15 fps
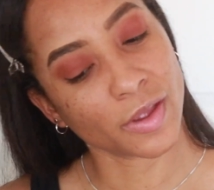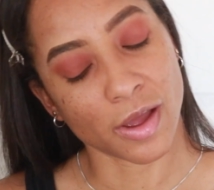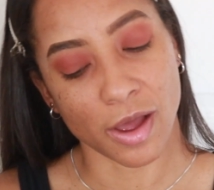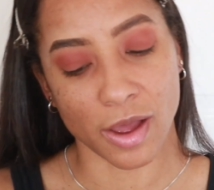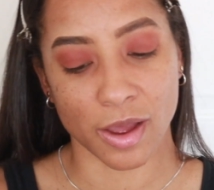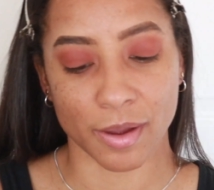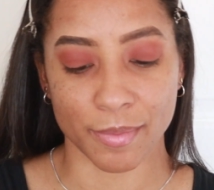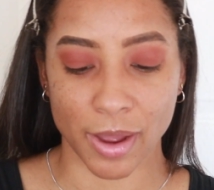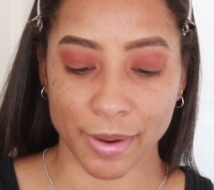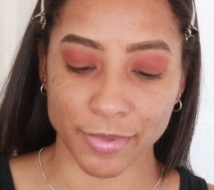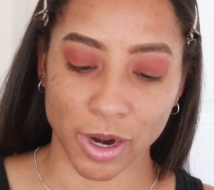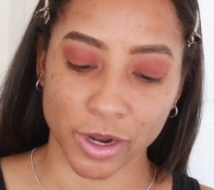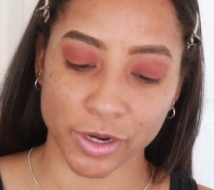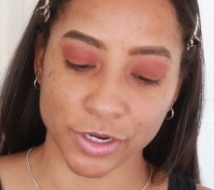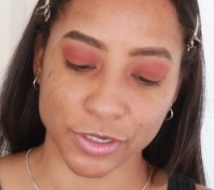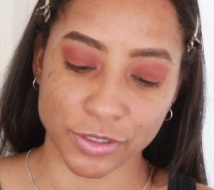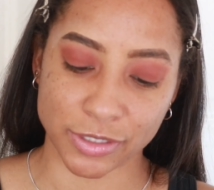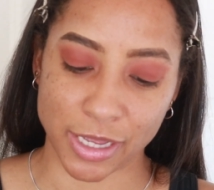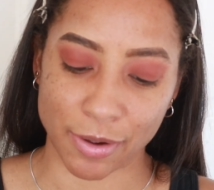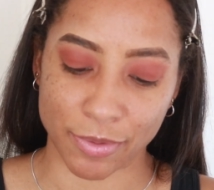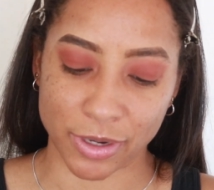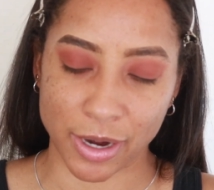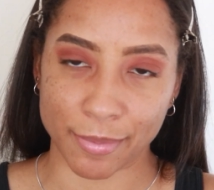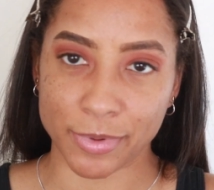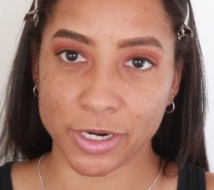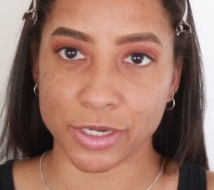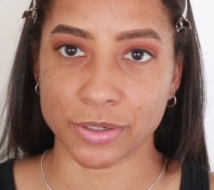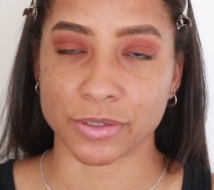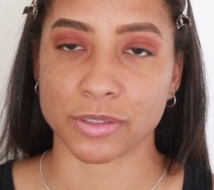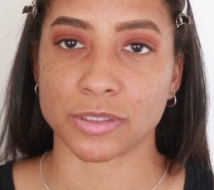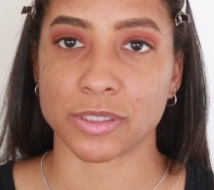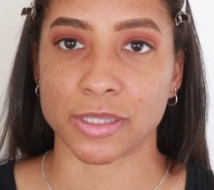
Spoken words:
I'm not gonna use that one. I'm gonna use